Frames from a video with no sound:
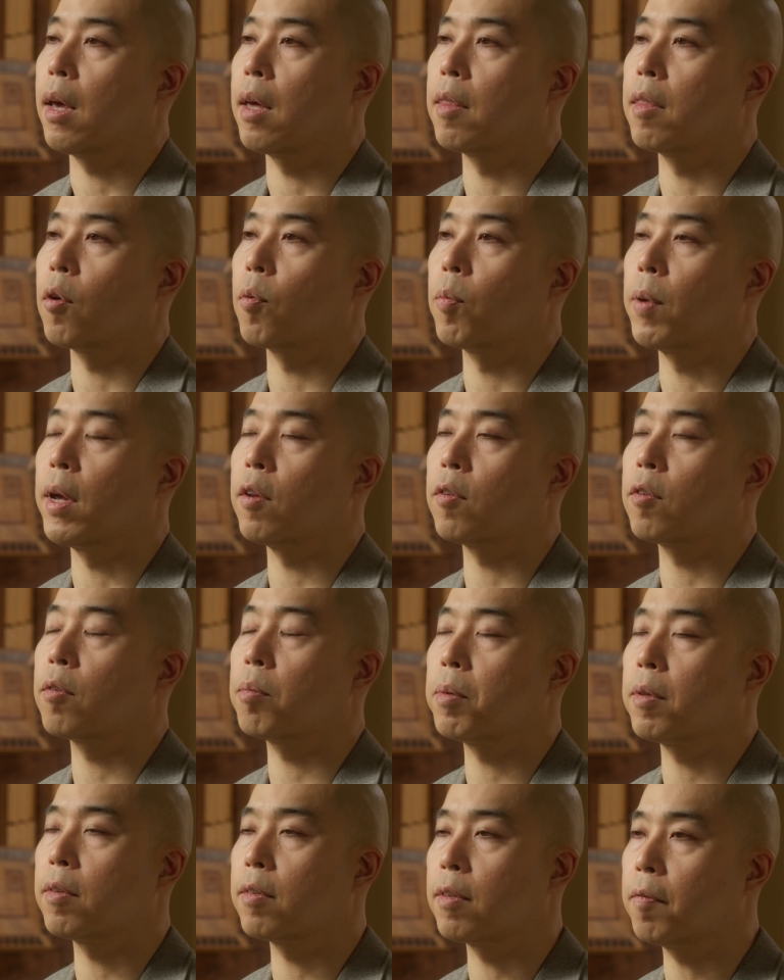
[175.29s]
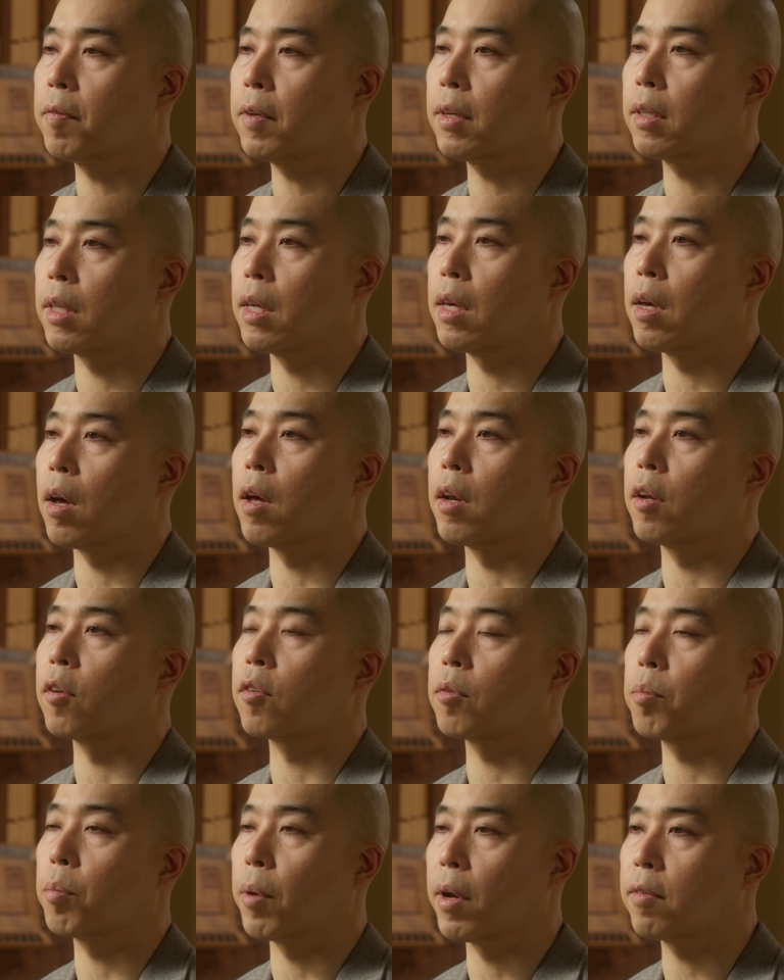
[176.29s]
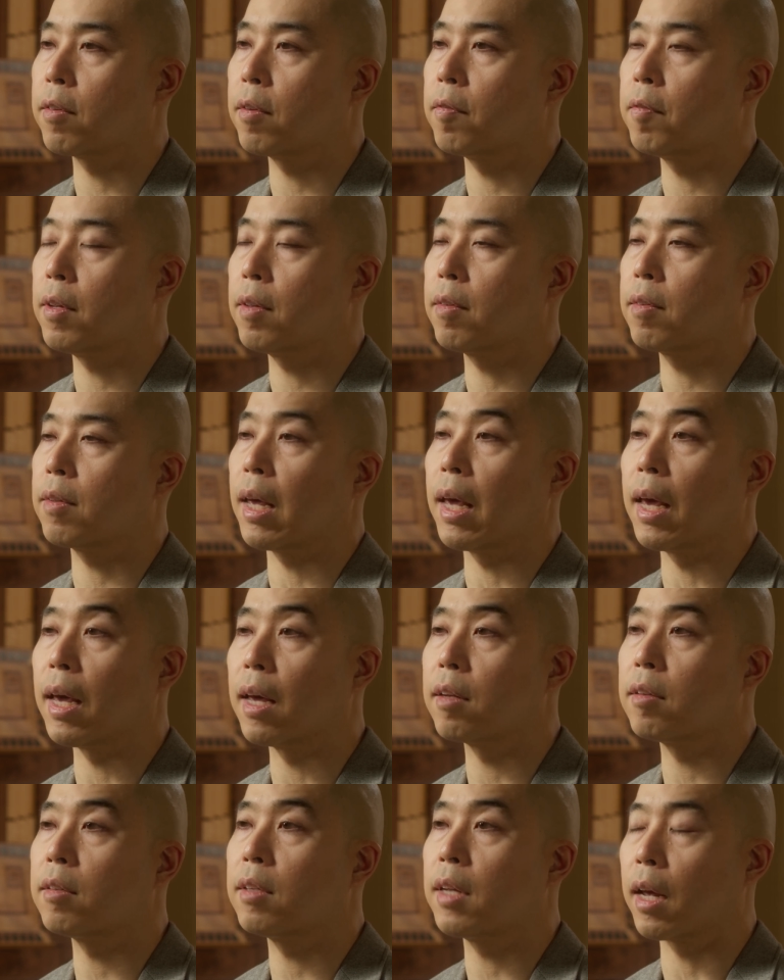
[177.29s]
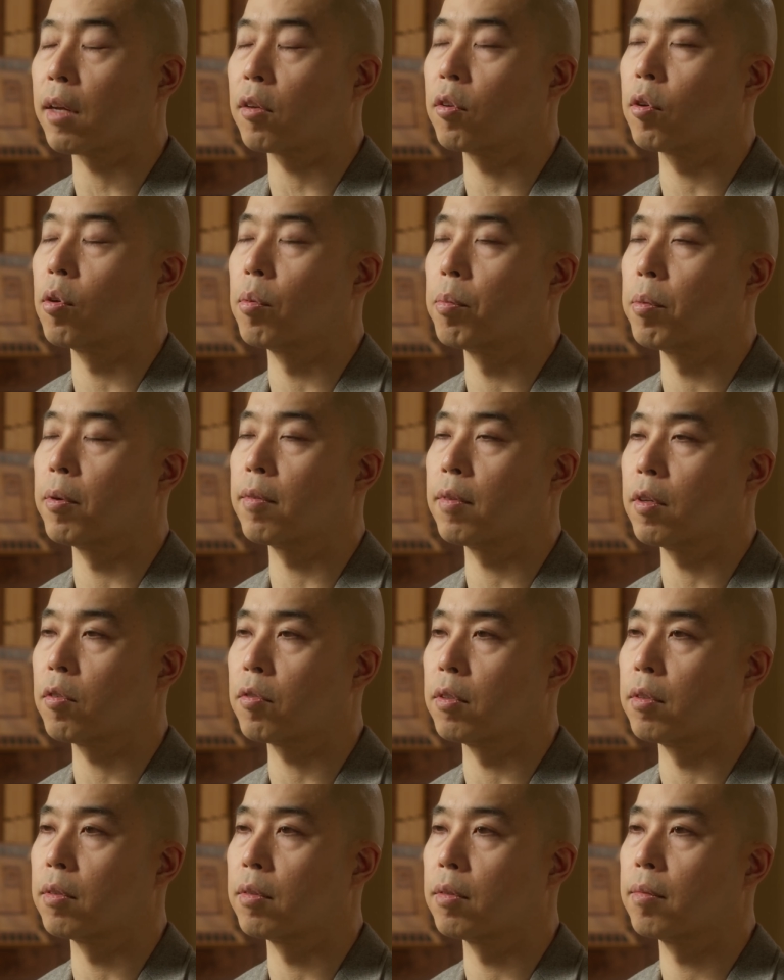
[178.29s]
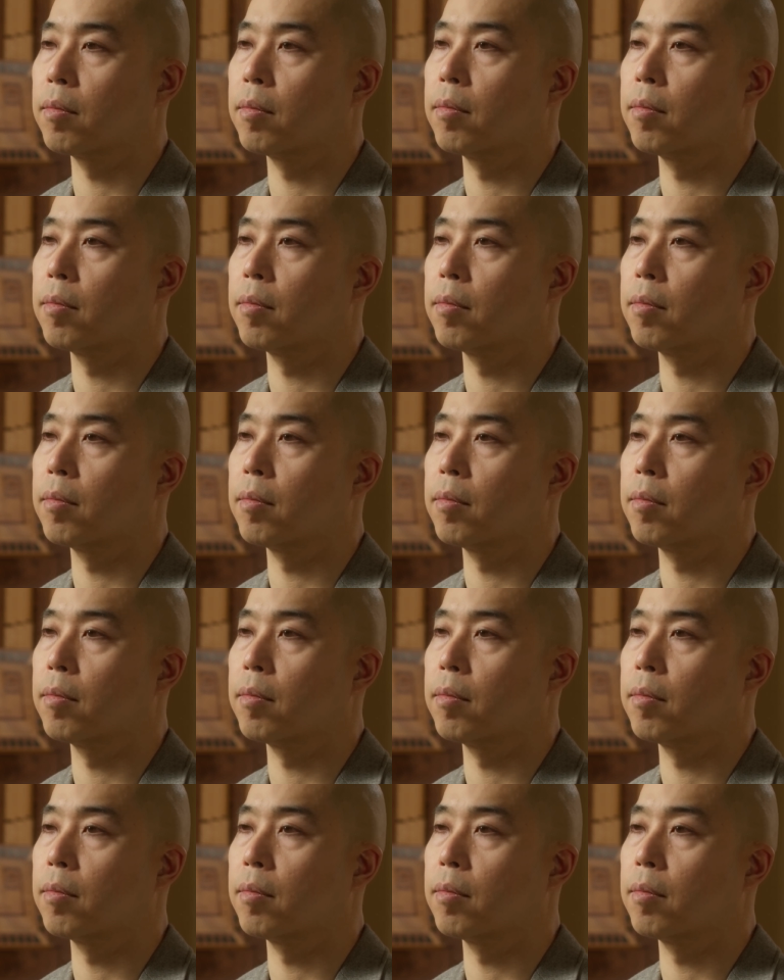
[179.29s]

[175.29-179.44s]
and they were rated specifically on expressiveness and technical precision.